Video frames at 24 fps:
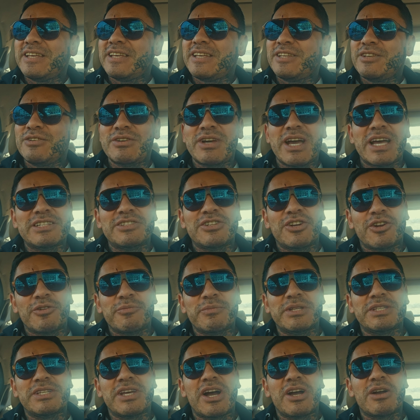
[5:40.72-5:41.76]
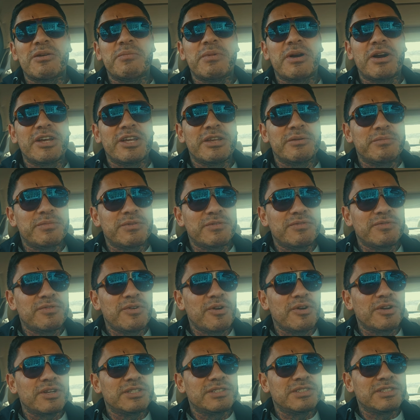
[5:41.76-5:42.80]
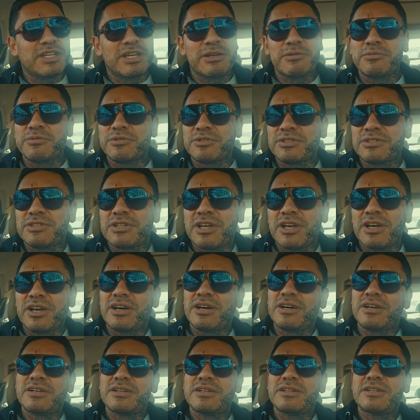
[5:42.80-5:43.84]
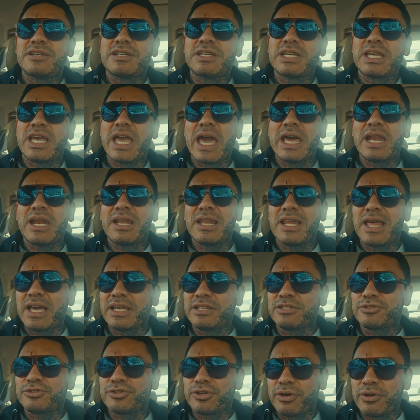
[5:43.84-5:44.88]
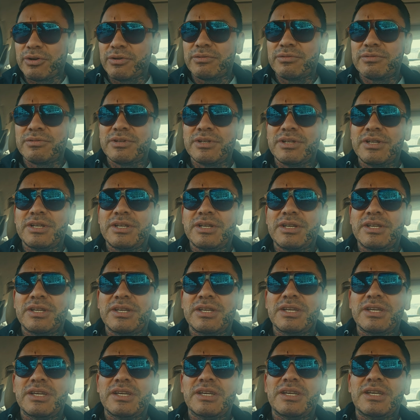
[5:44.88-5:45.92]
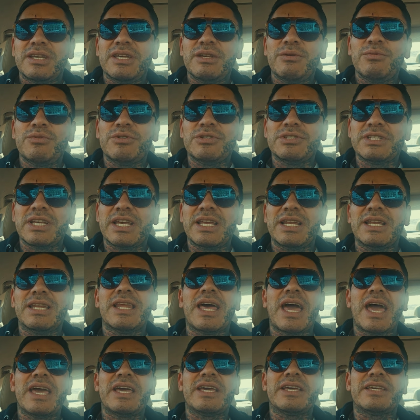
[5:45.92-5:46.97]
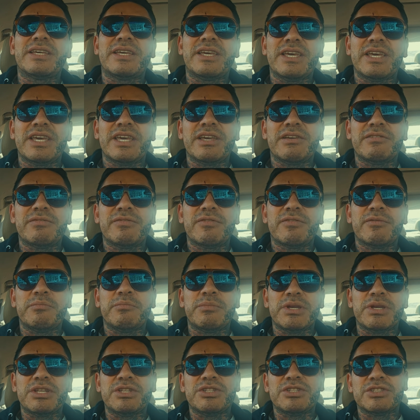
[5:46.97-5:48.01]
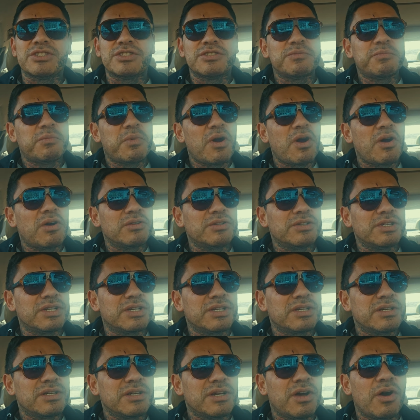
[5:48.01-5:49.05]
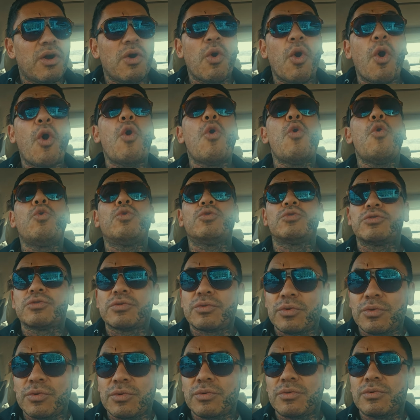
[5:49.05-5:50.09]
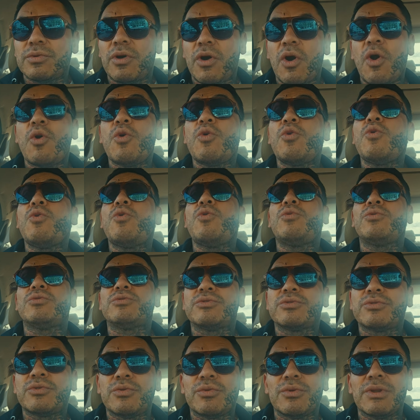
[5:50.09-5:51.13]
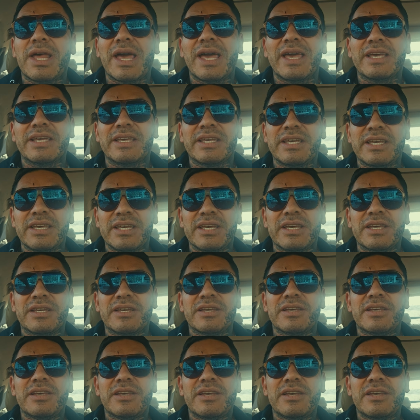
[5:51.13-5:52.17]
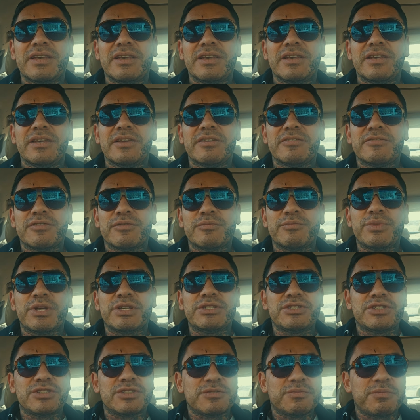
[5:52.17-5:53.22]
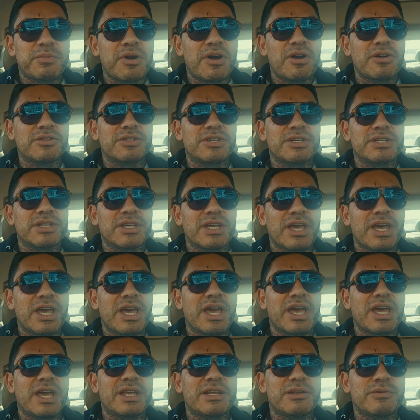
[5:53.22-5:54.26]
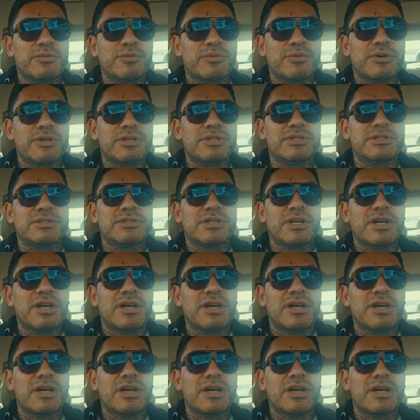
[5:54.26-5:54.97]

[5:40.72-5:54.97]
you guys heard me talk about him before. His name was Cadillac Joe. He was a Latin king from Beach and Spalding, an old school Latin king from Beach and Spalding, and was,